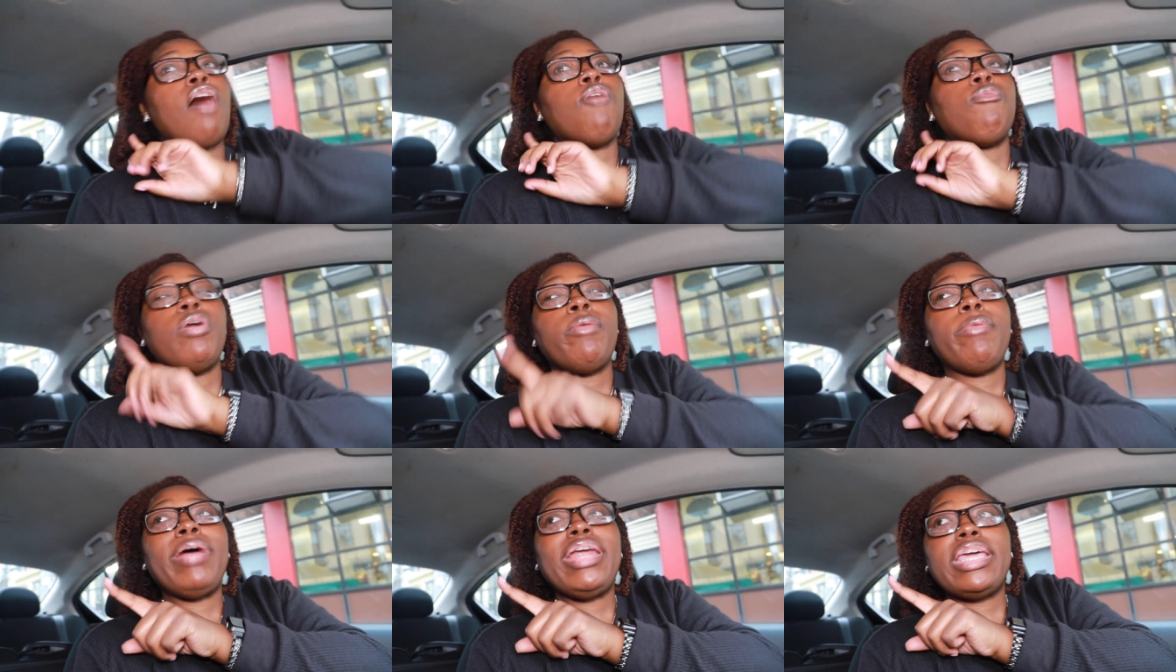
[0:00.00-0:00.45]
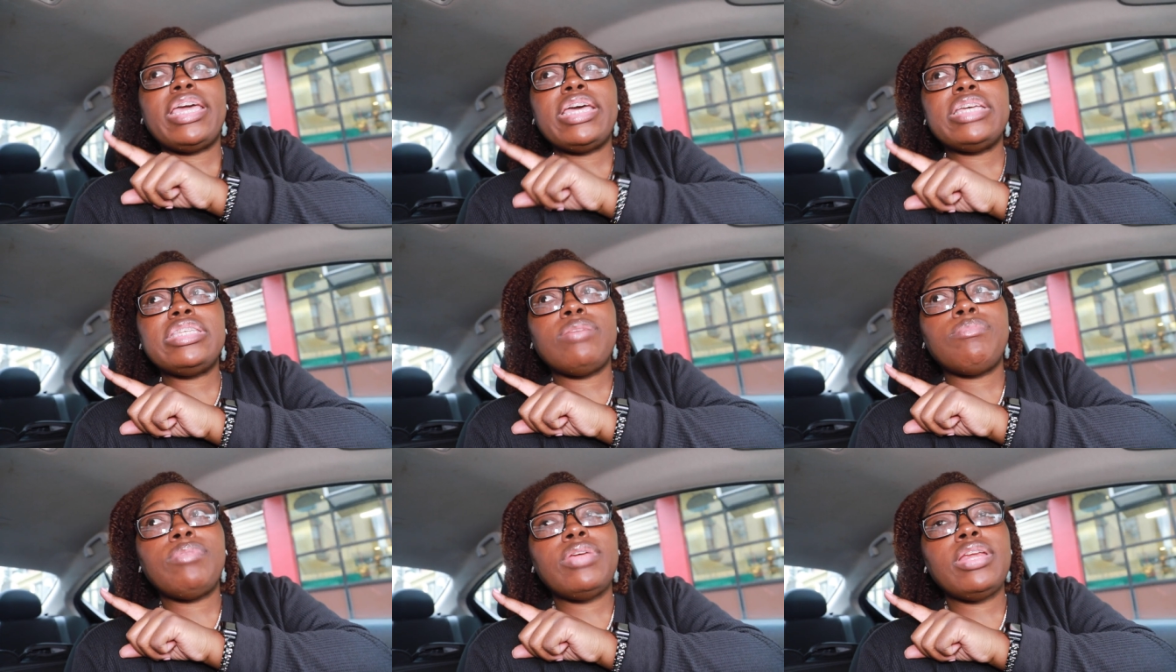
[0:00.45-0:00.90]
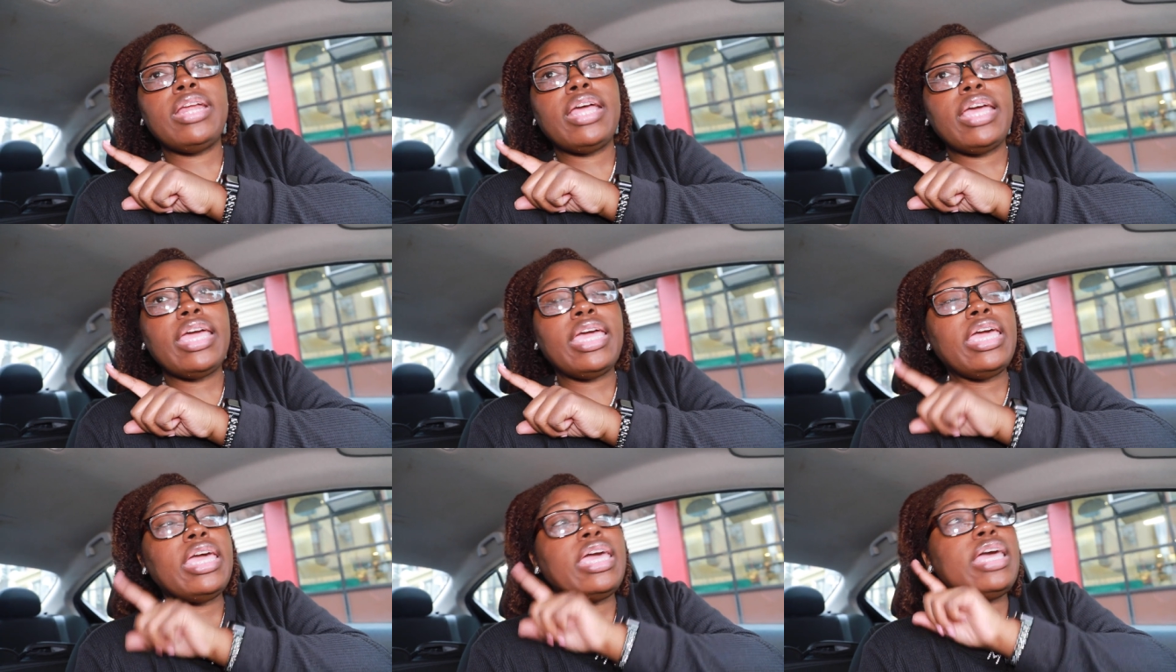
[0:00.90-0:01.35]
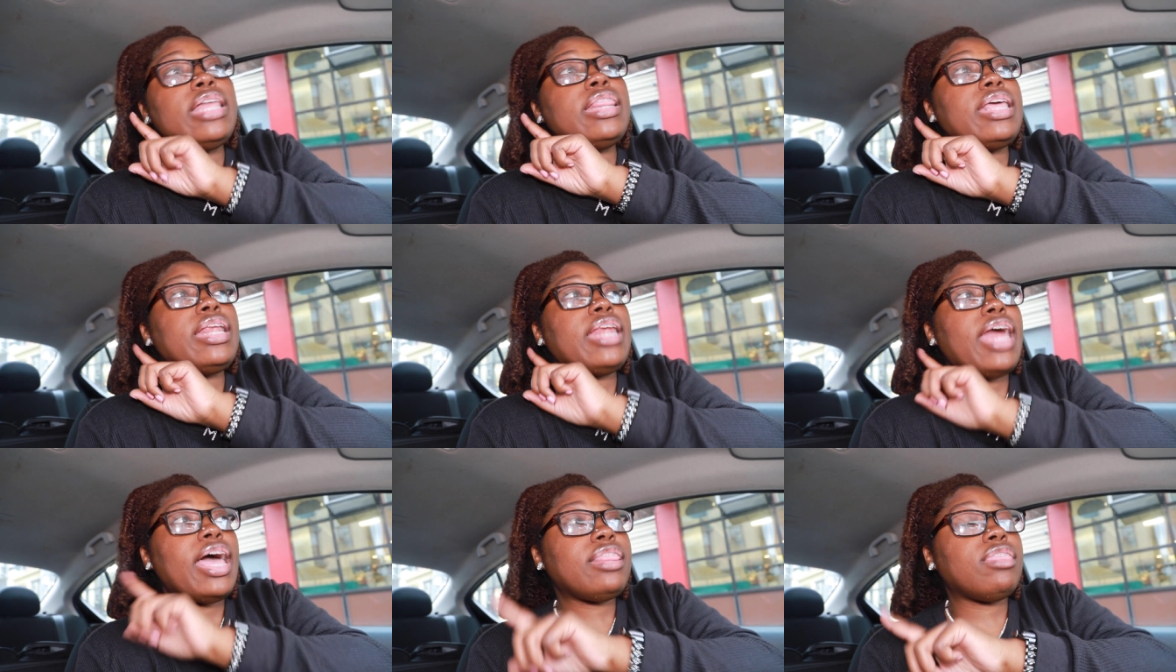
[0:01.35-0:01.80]
we're about to get something to eat, and
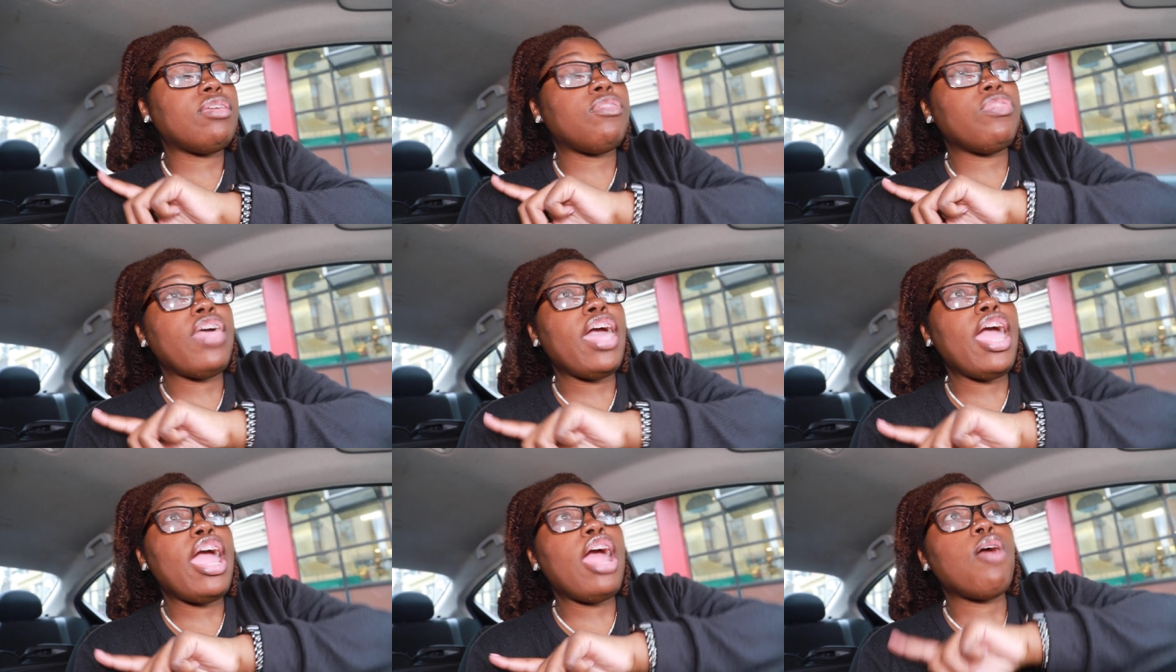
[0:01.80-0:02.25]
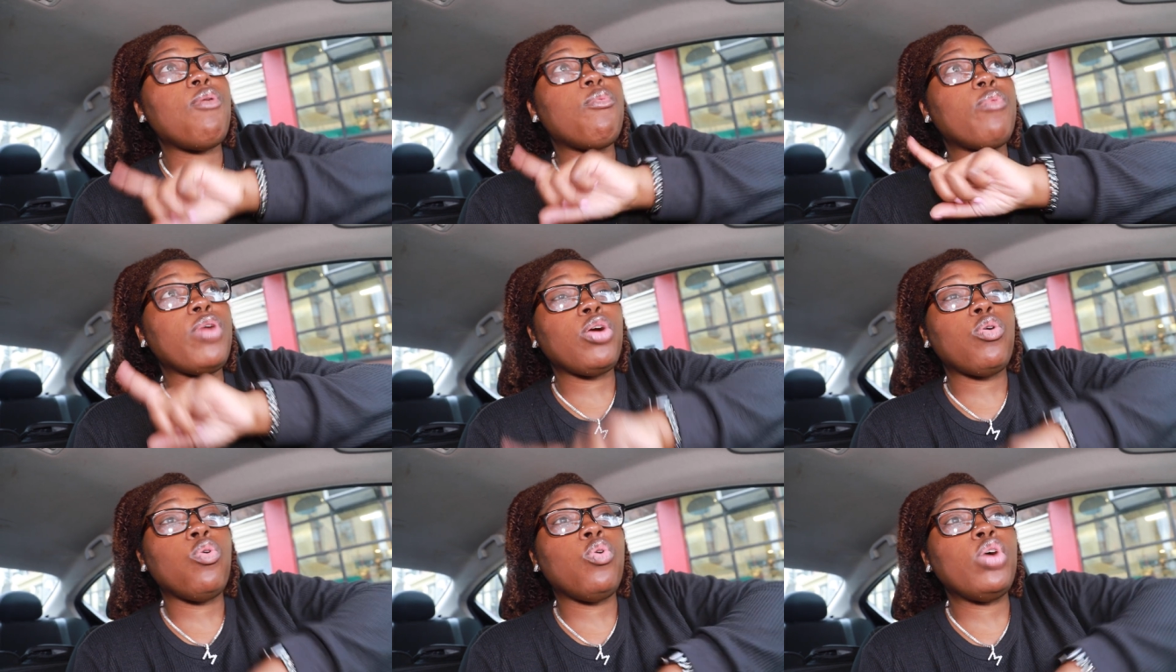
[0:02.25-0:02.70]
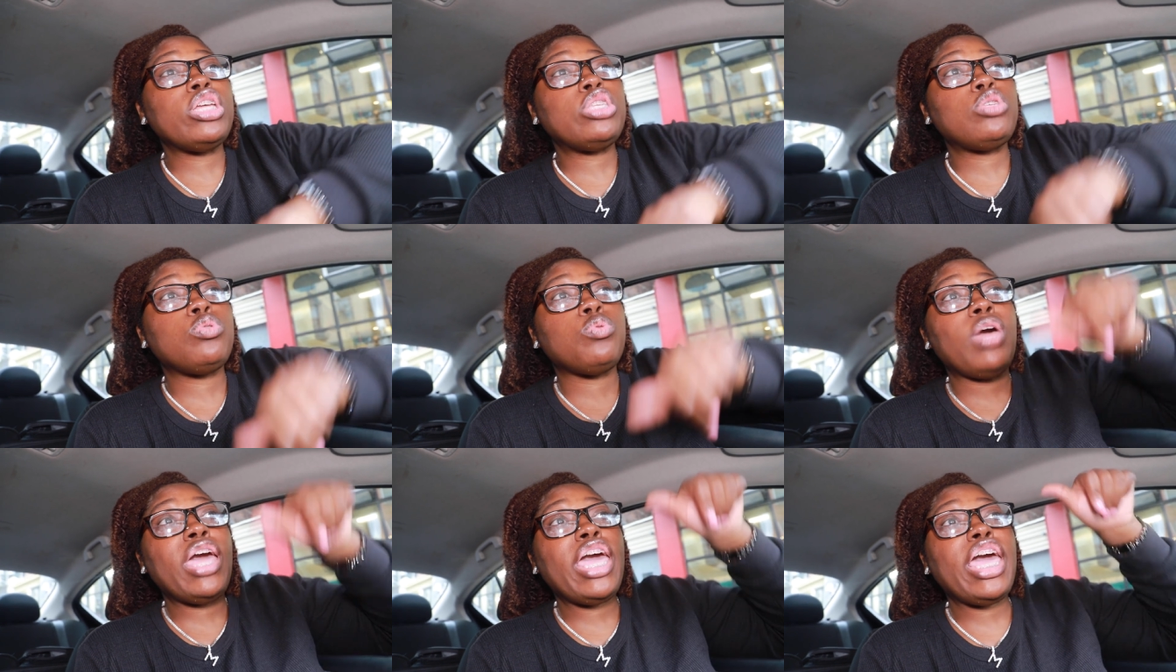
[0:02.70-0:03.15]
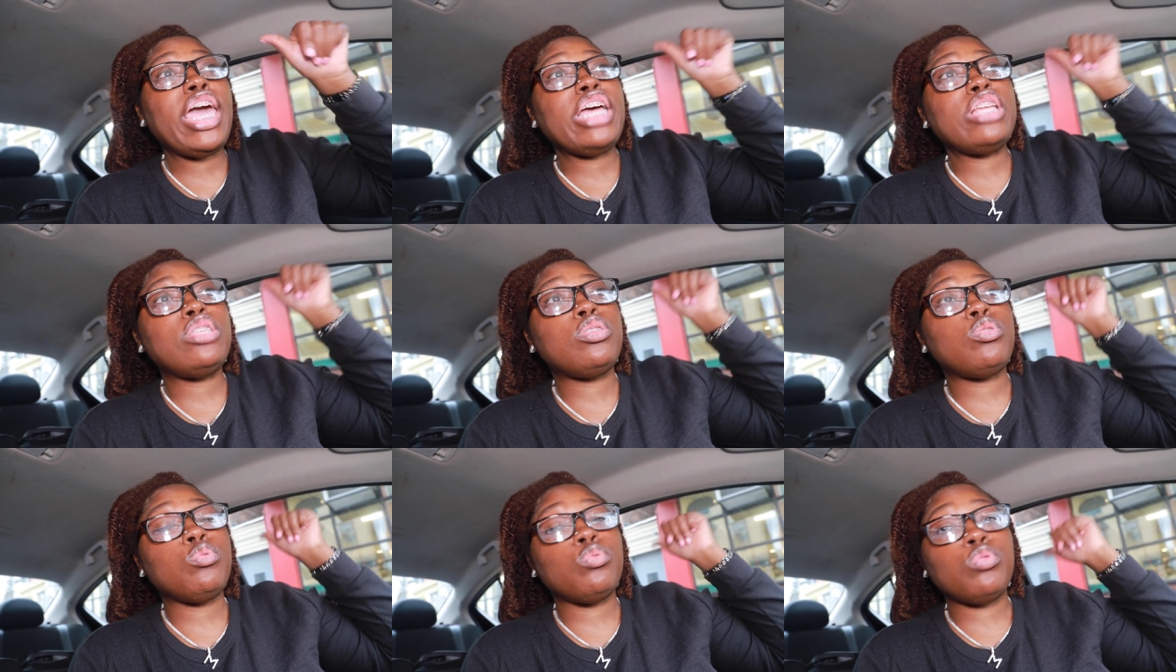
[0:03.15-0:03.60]
then after that, we're going to
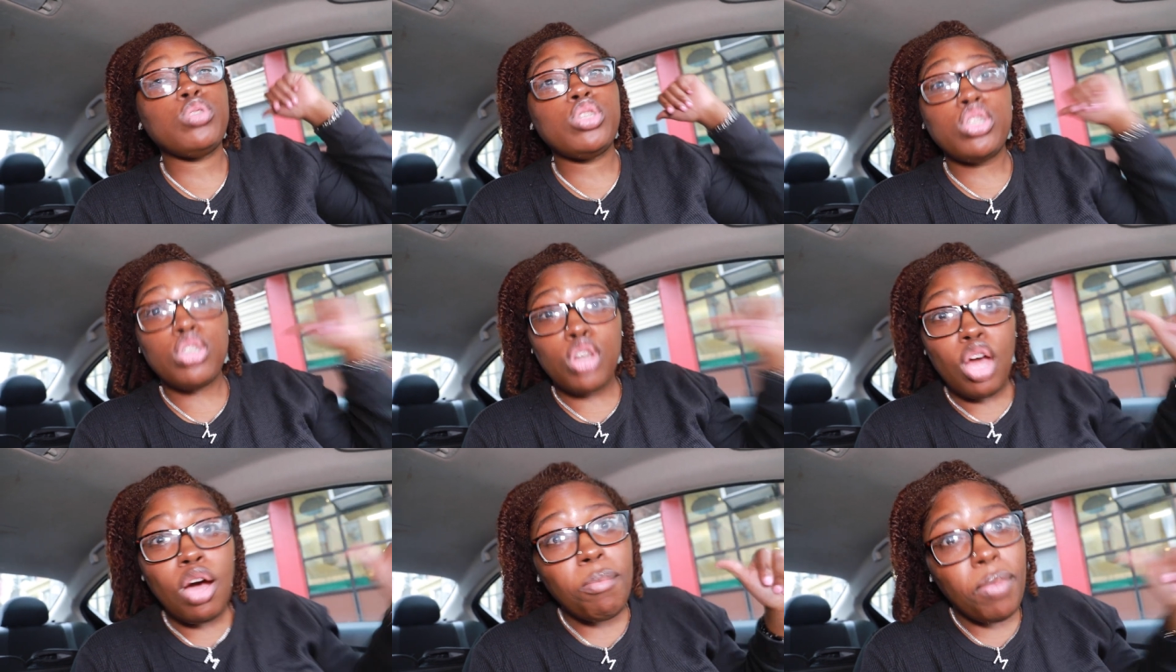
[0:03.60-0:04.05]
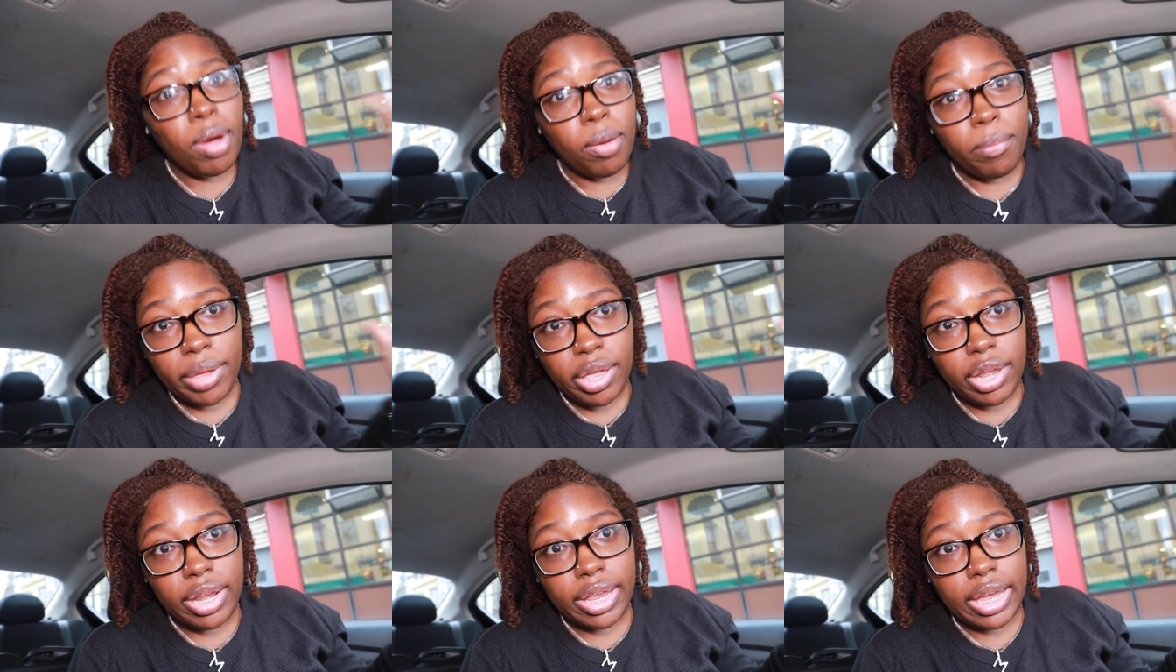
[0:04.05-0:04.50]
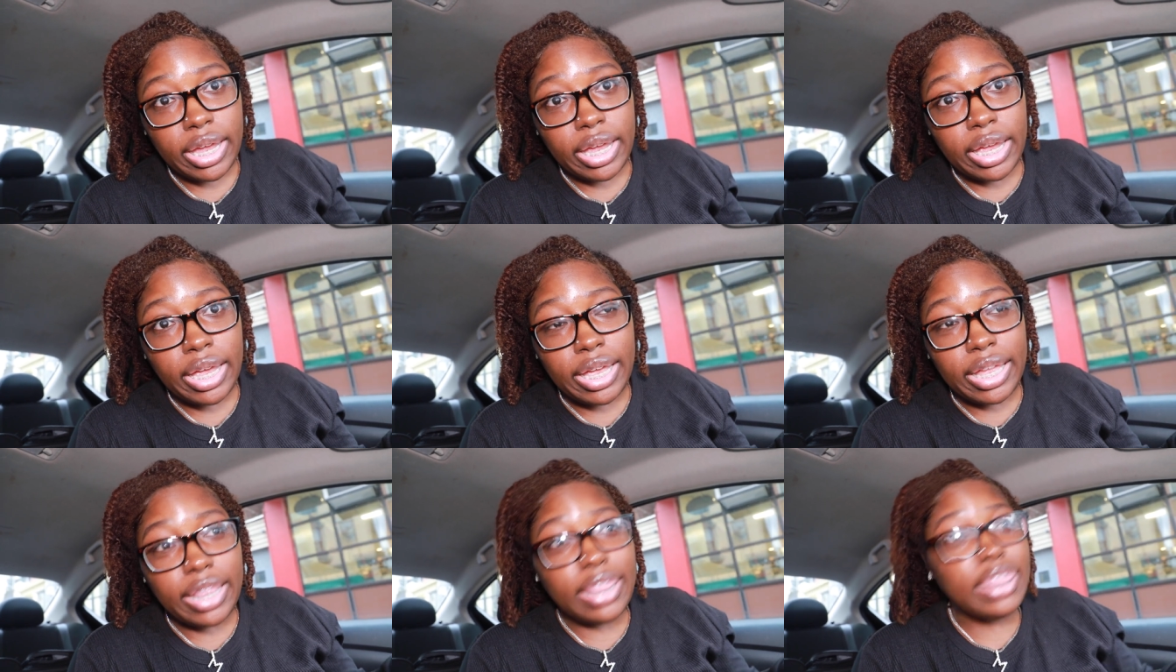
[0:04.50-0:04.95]
head to snowmobiling.